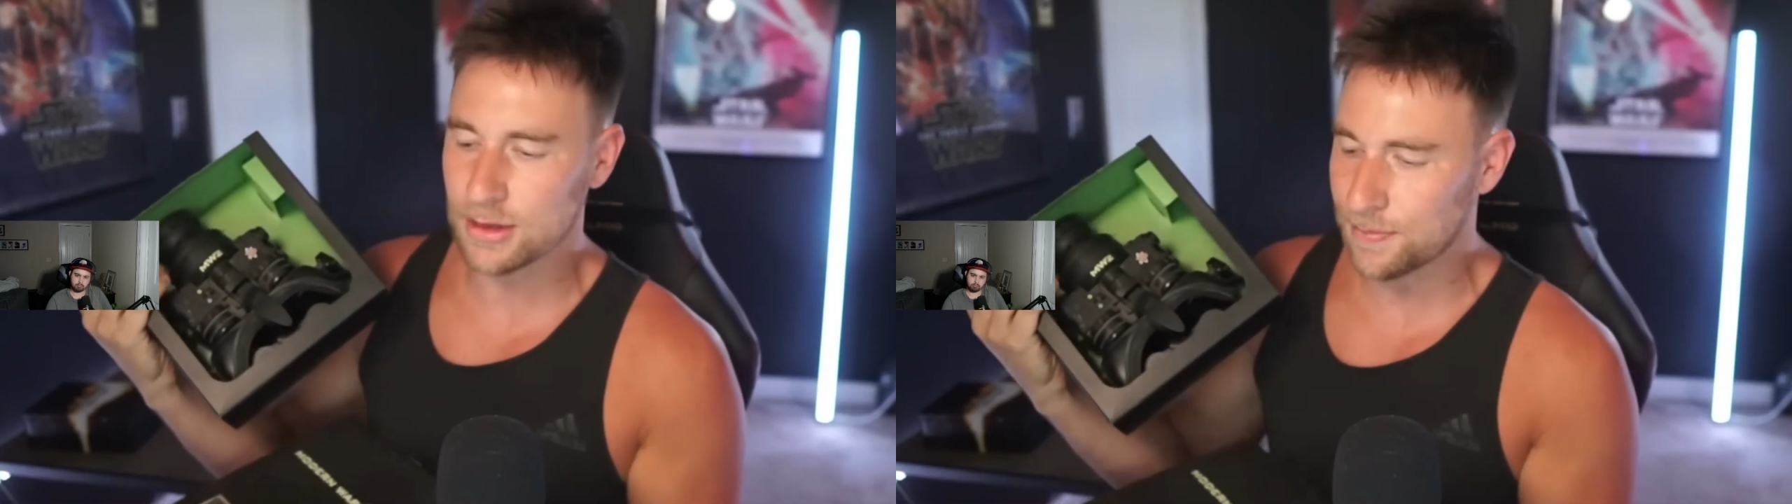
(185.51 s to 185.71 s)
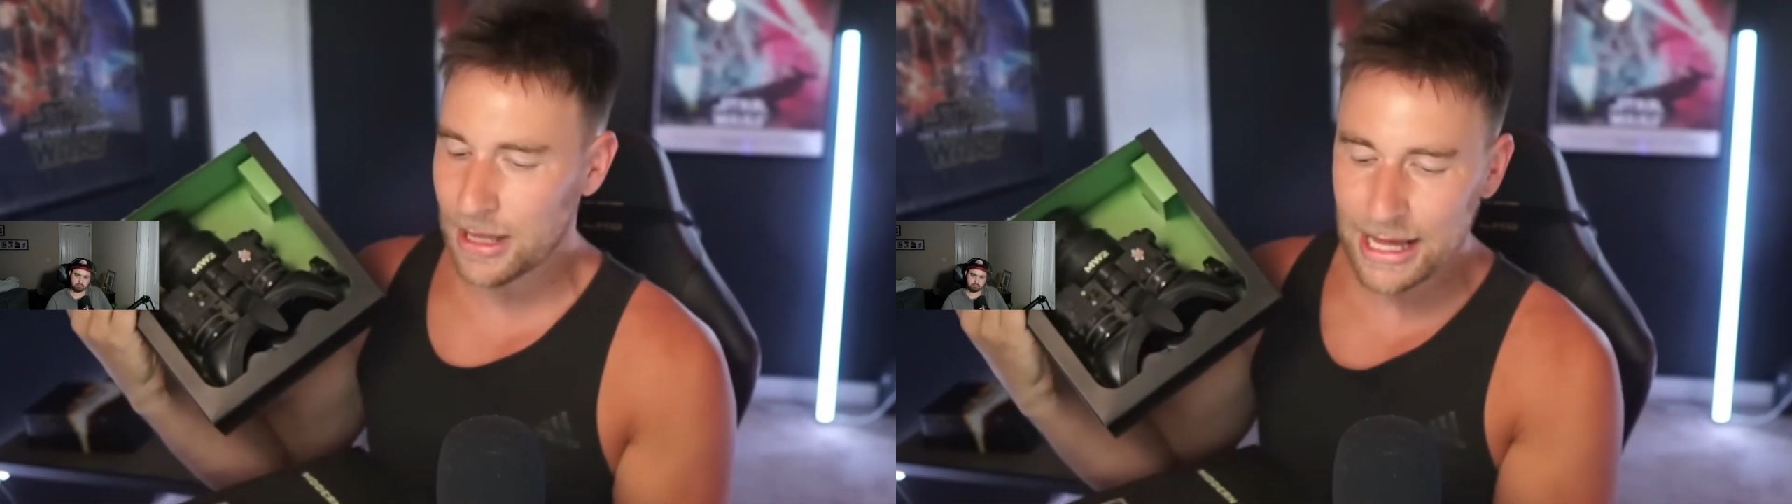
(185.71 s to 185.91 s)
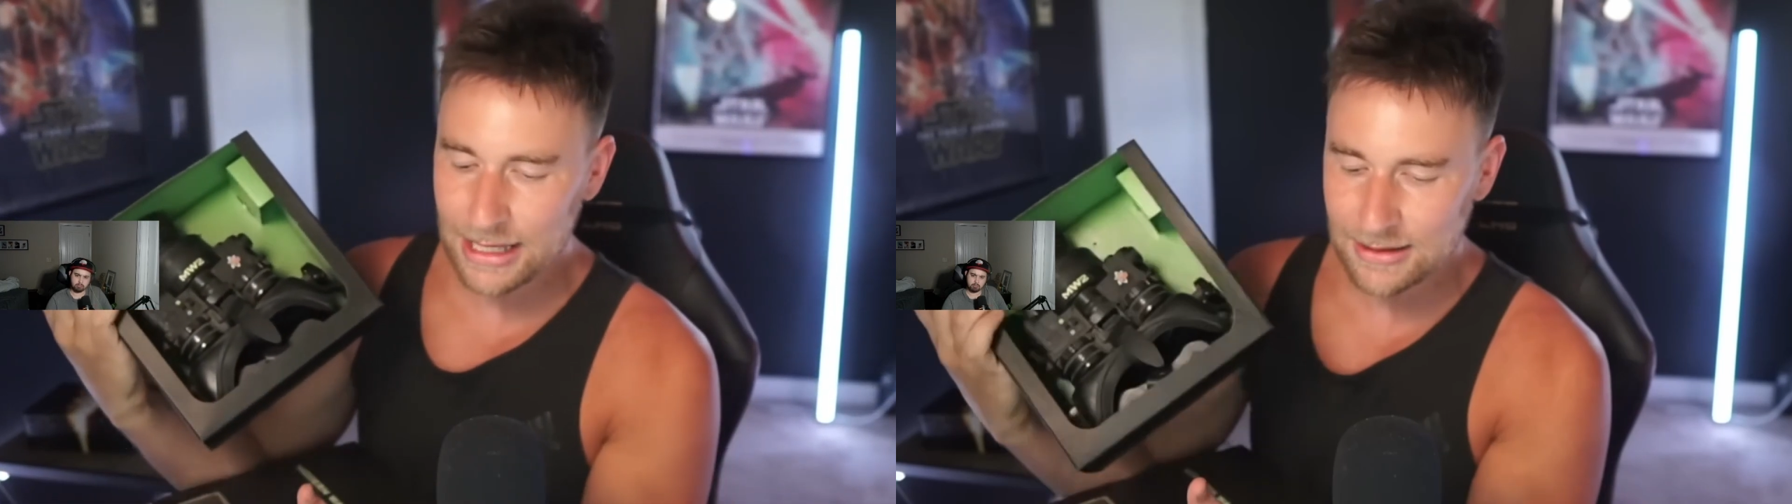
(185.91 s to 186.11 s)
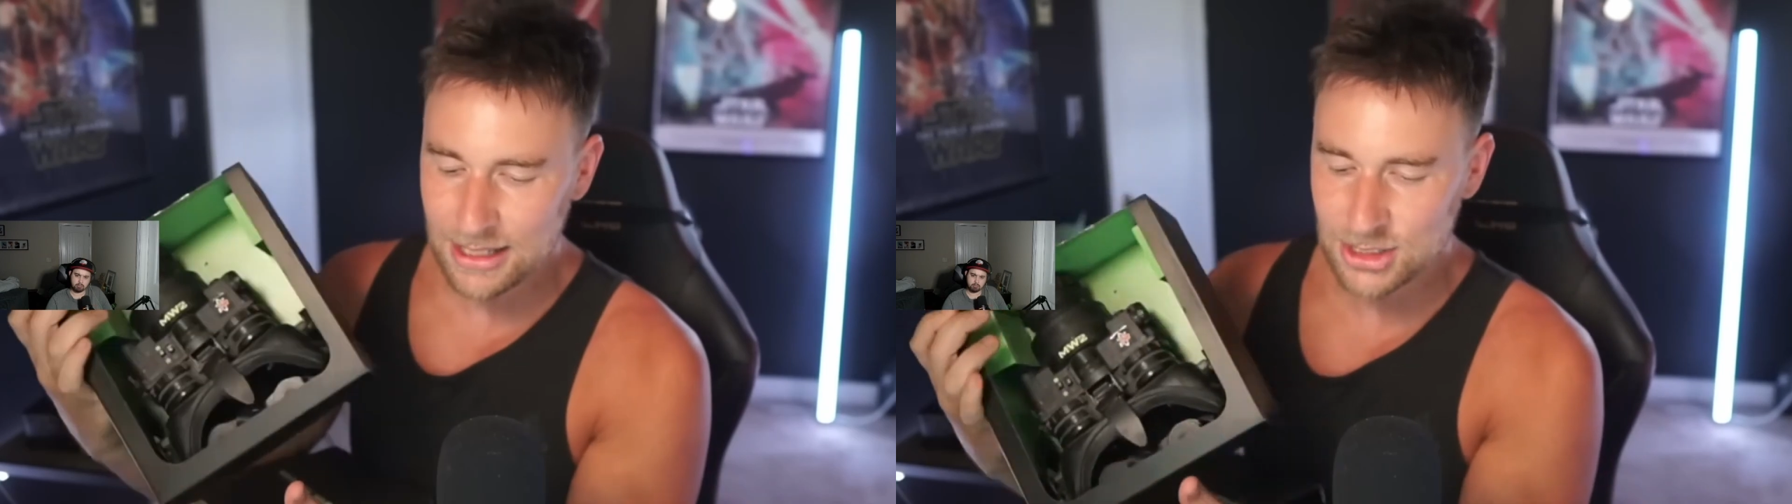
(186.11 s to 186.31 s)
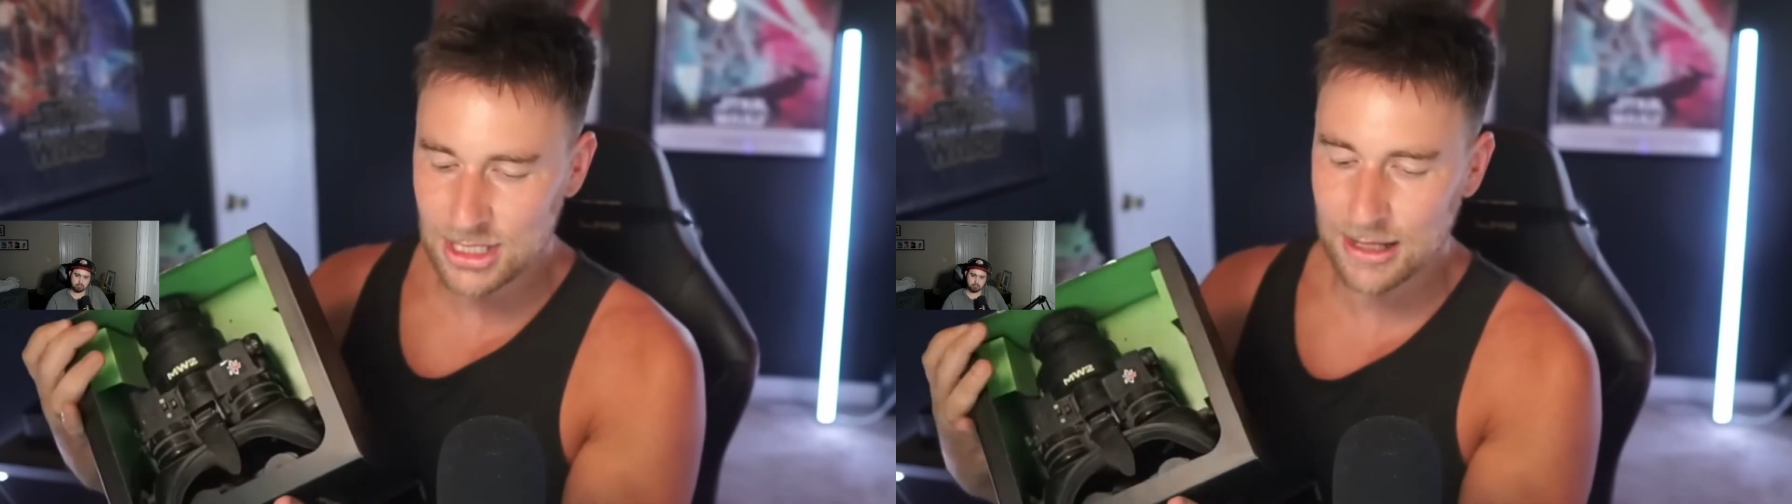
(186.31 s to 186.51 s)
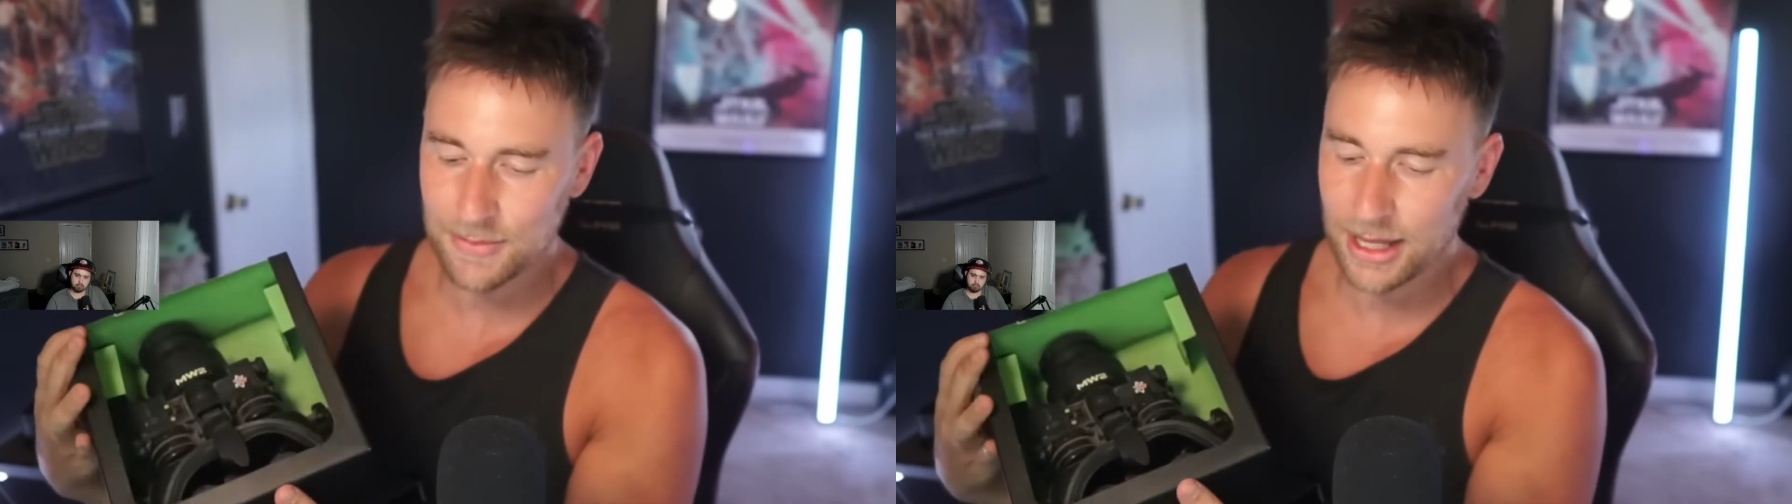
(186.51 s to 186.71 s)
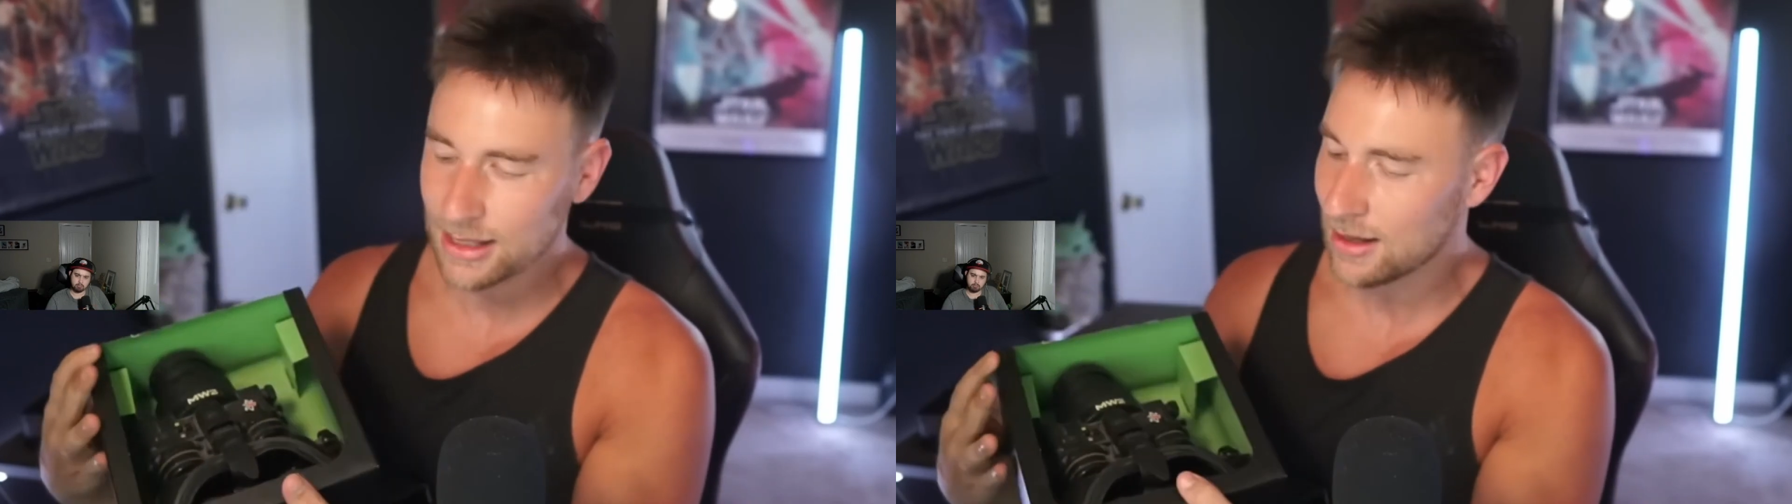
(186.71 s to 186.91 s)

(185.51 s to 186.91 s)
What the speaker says: blank edition? I'm like,